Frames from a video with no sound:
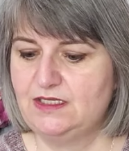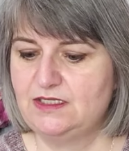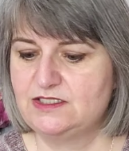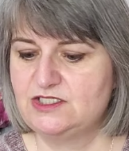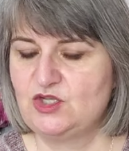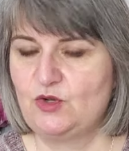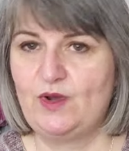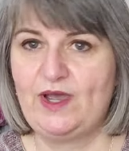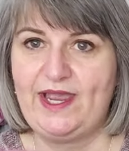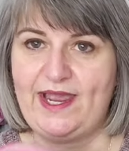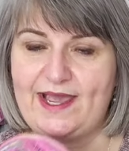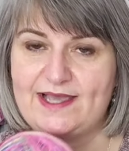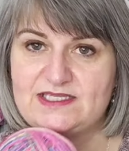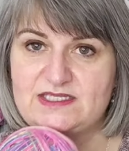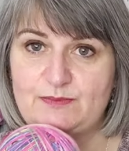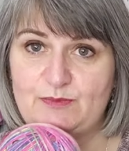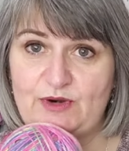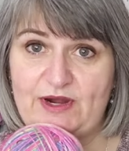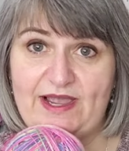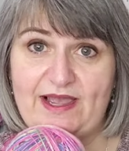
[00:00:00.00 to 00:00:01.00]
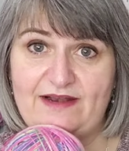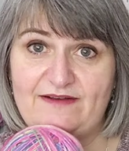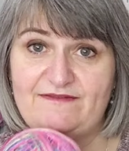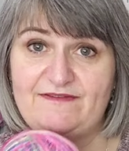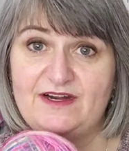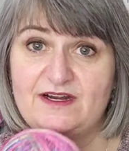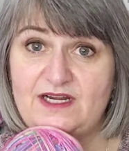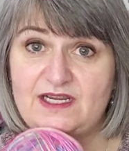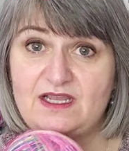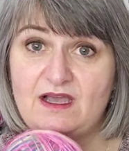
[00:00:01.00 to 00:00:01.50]
So I asked Brad
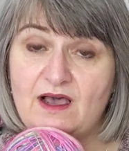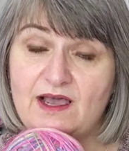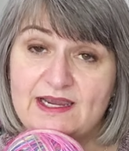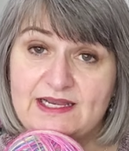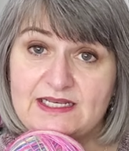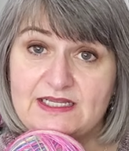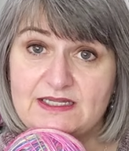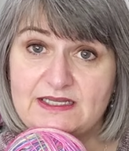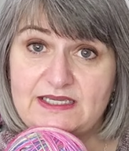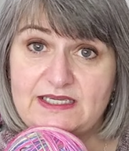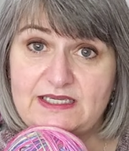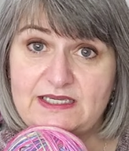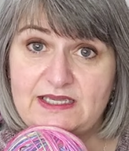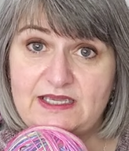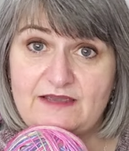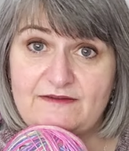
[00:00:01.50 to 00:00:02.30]
very kindly